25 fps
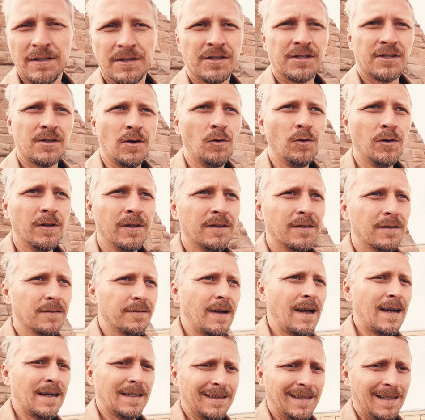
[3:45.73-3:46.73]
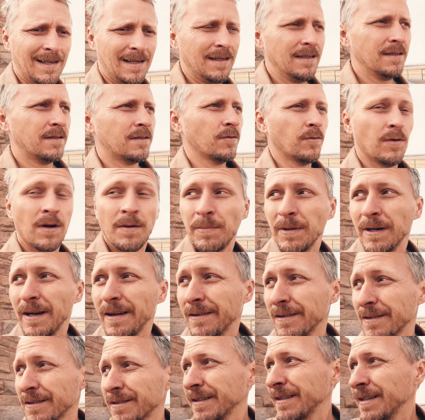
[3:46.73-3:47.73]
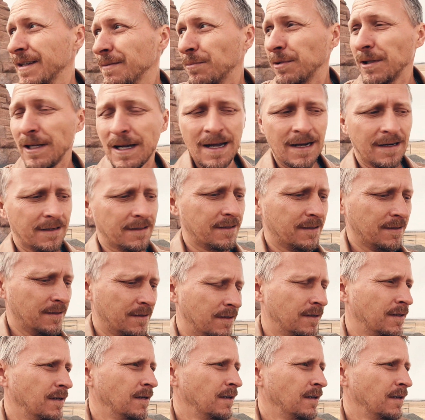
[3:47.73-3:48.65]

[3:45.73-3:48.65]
stolen or vandalized or what, but I don't see any plaques.